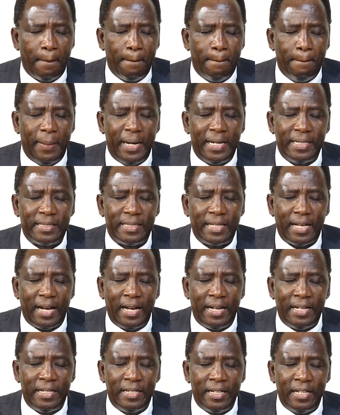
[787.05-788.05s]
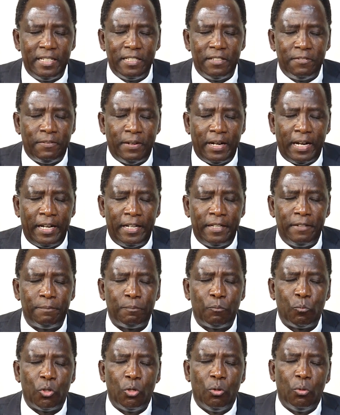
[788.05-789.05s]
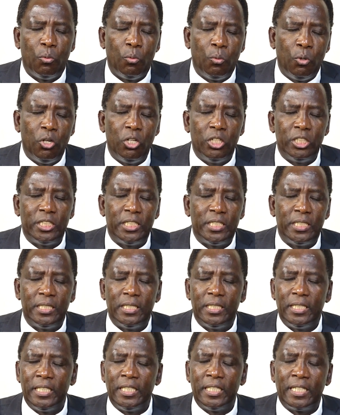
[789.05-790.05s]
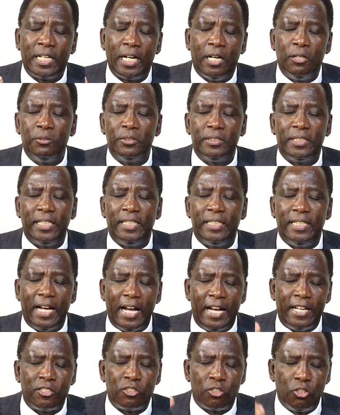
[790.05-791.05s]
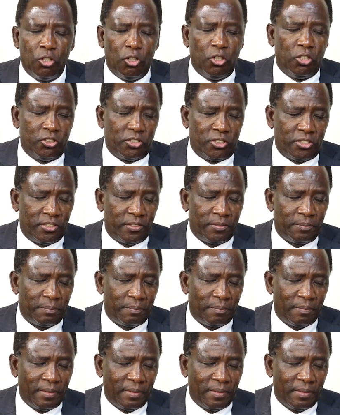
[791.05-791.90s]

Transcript: must identify what he counted as loss.